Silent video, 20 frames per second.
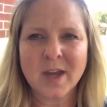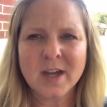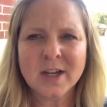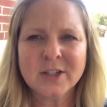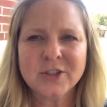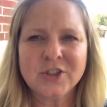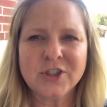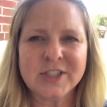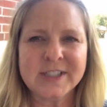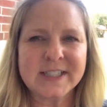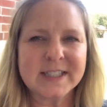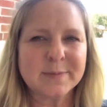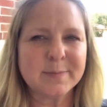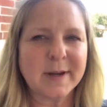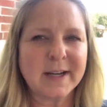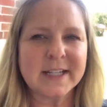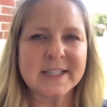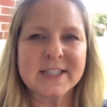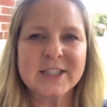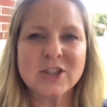Jesus
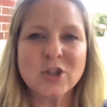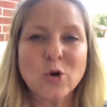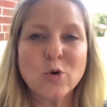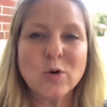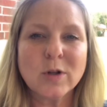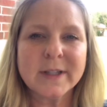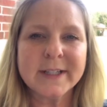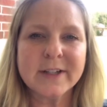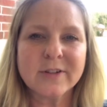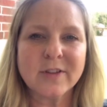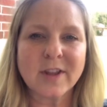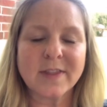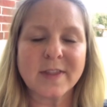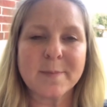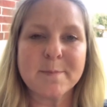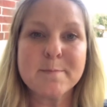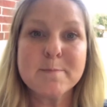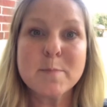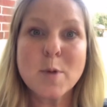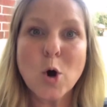made it so clear that the
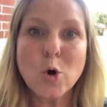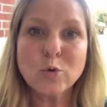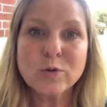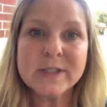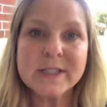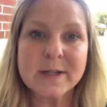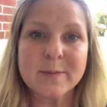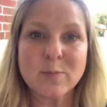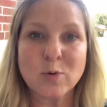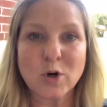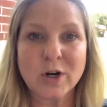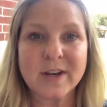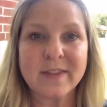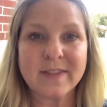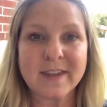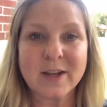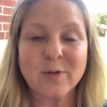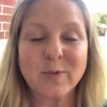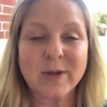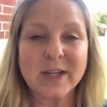most important
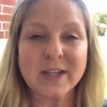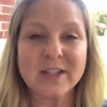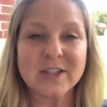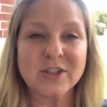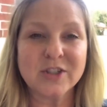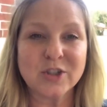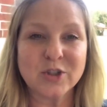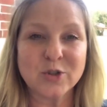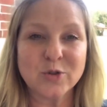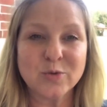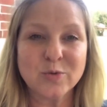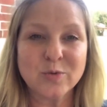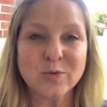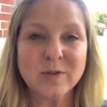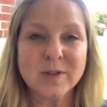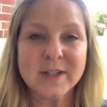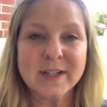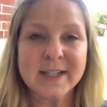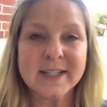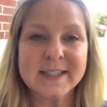thing we could do
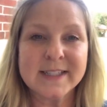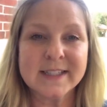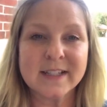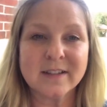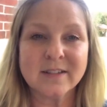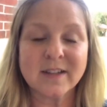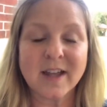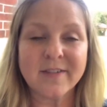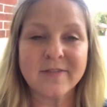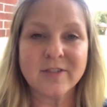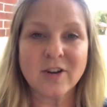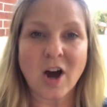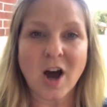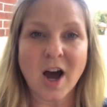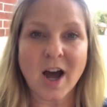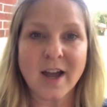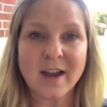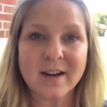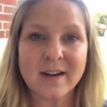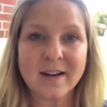is to love
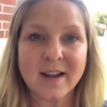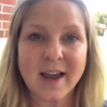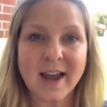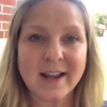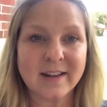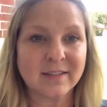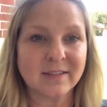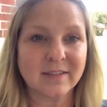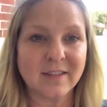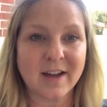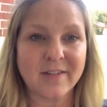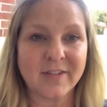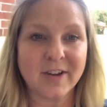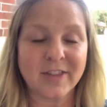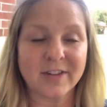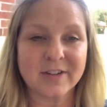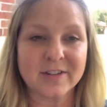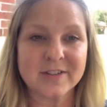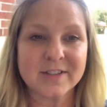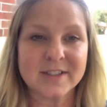God and love
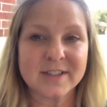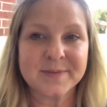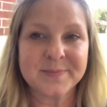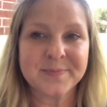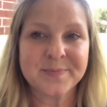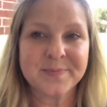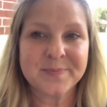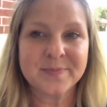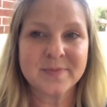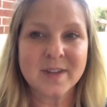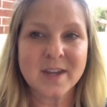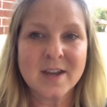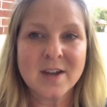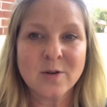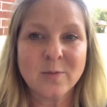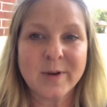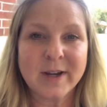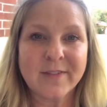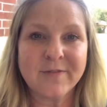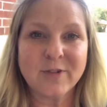others.
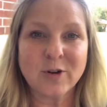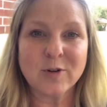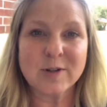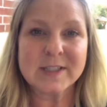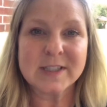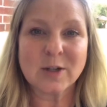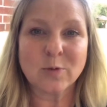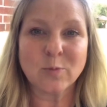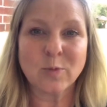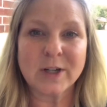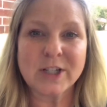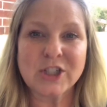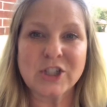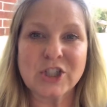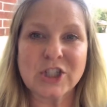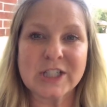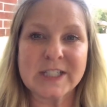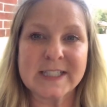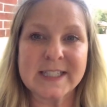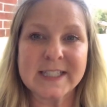We can focus on what
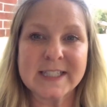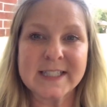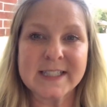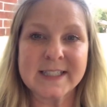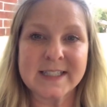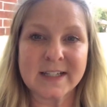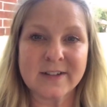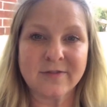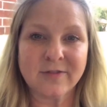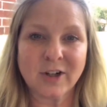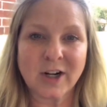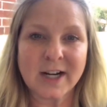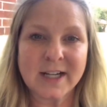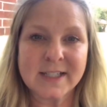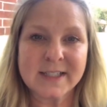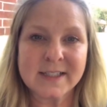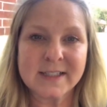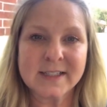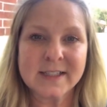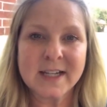Jesus did for
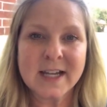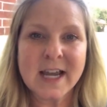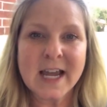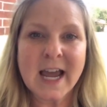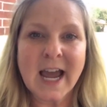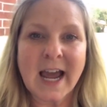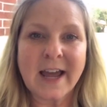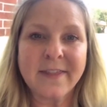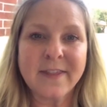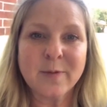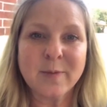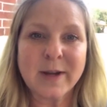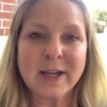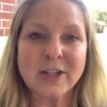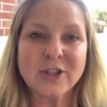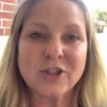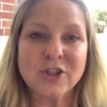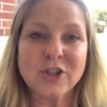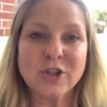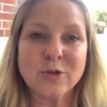us, and then we
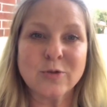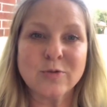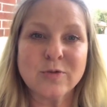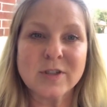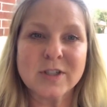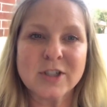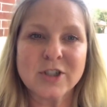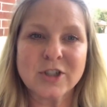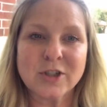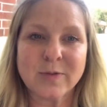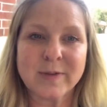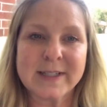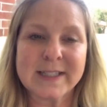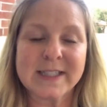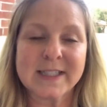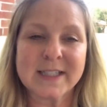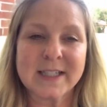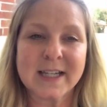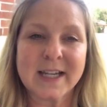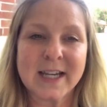can choose to show
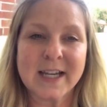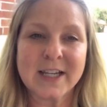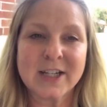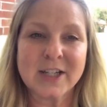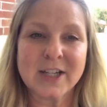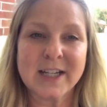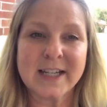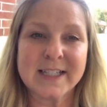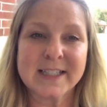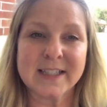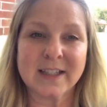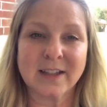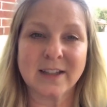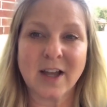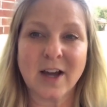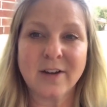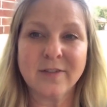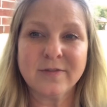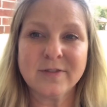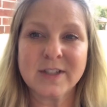his
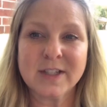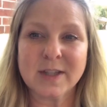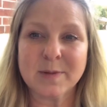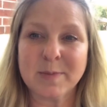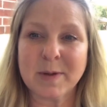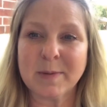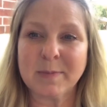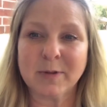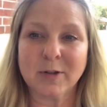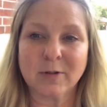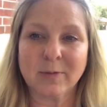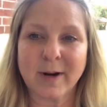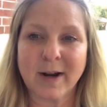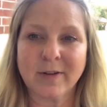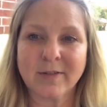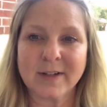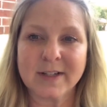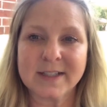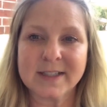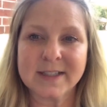love to the people
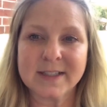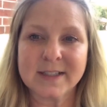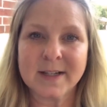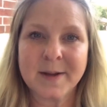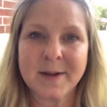around us.